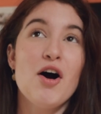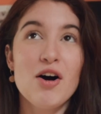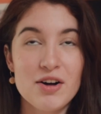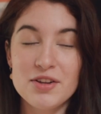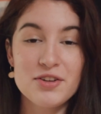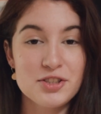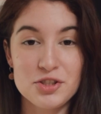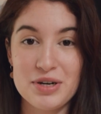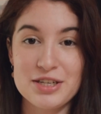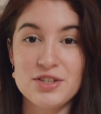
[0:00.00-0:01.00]
all other
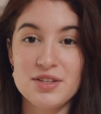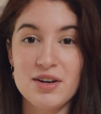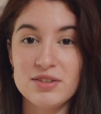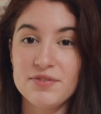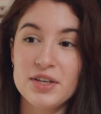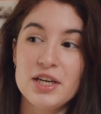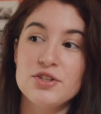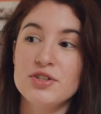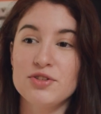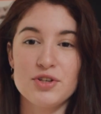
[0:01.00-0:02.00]
distractions and
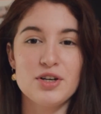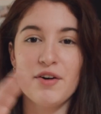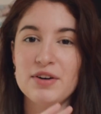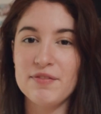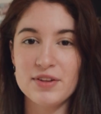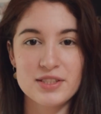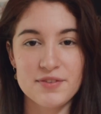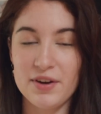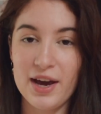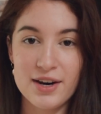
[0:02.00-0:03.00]
notifications, turn off Netflix if
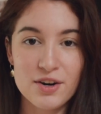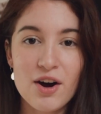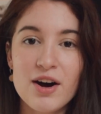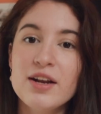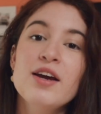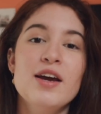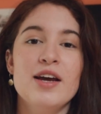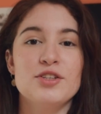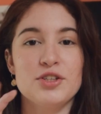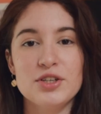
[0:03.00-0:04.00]
I had it on,
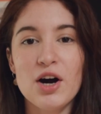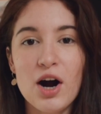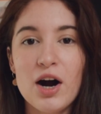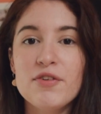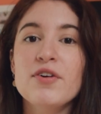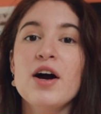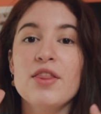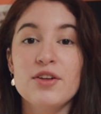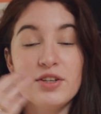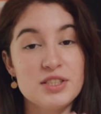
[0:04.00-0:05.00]
turn off
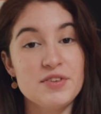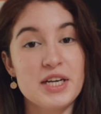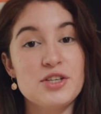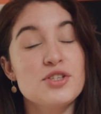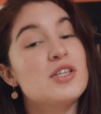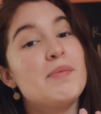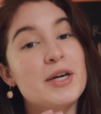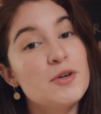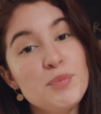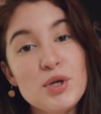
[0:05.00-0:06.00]
the notifications on my
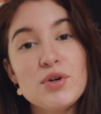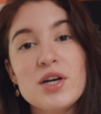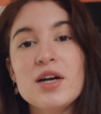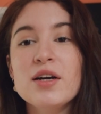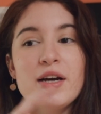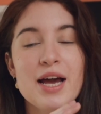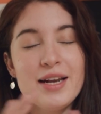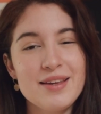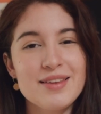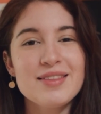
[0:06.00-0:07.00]
computer,
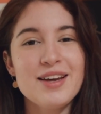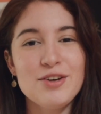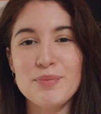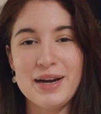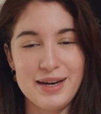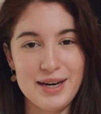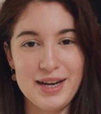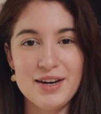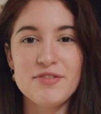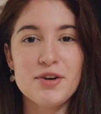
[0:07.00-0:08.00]
anything that you might
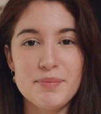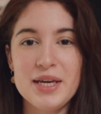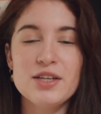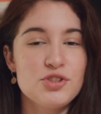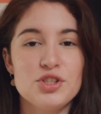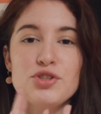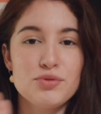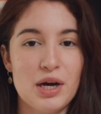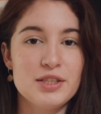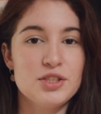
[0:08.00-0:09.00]
need. For me, it's just Do
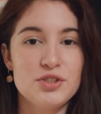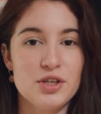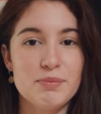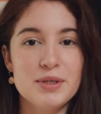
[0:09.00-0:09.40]
Not Disturb.